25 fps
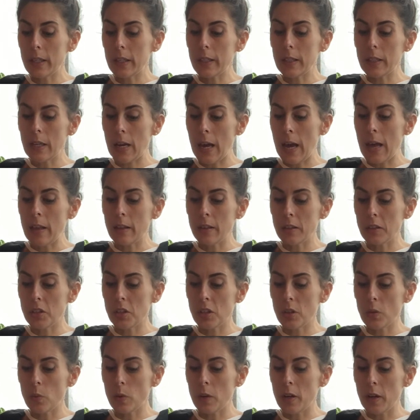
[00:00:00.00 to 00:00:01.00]

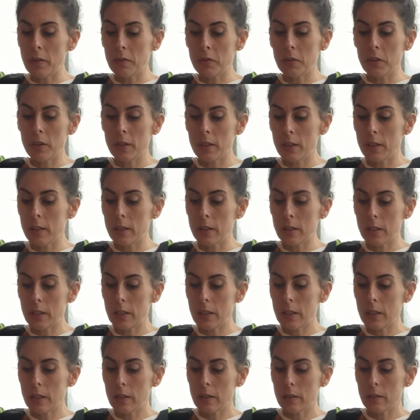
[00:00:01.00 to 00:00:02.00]
acknowledging whatever
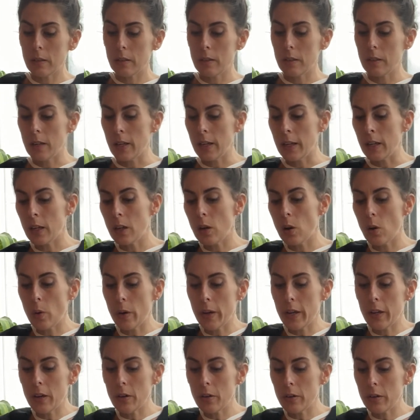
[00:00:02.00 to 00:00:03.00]
this
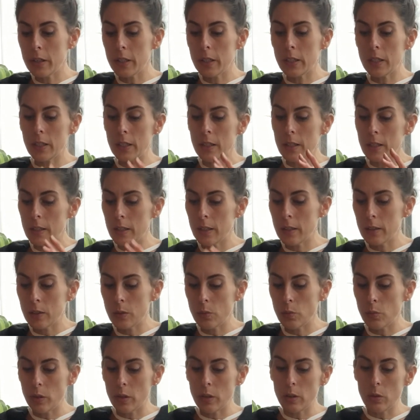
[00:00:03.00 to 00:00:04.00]
incoherence is
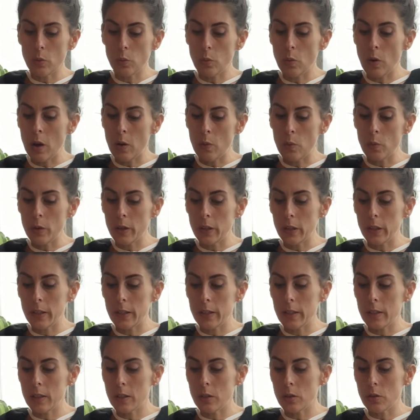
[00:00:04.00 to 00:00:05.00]
with what really
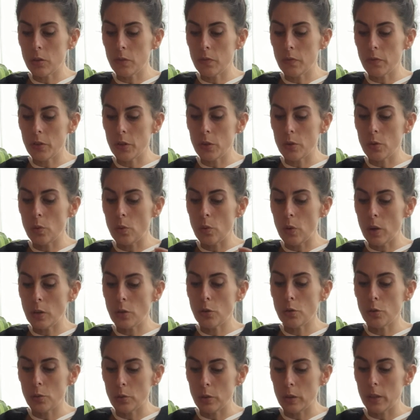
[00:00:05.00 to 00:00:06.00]
is good for you, what
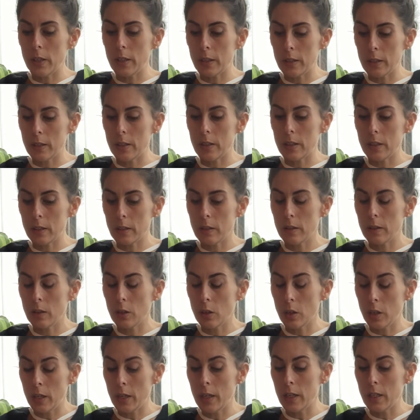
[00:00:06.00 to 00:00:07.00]
truly is
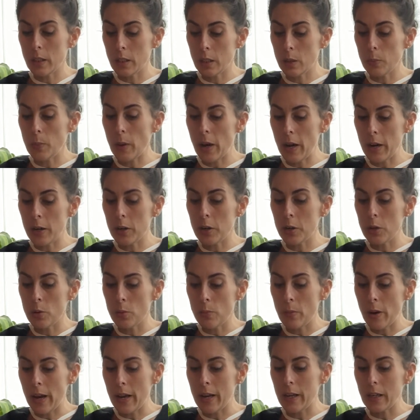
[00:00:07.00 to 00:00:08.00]
going to inspire you,
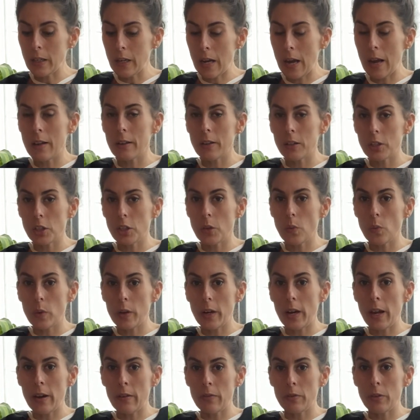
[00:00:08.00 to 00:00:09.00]
by acknowledging
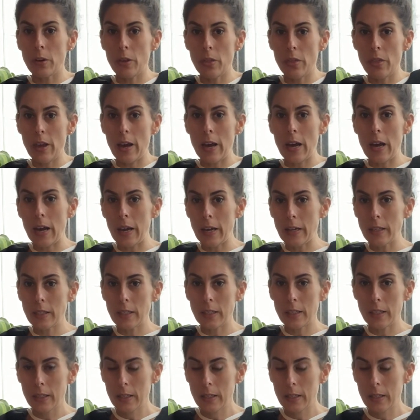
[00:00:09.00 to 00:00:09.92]
whatever that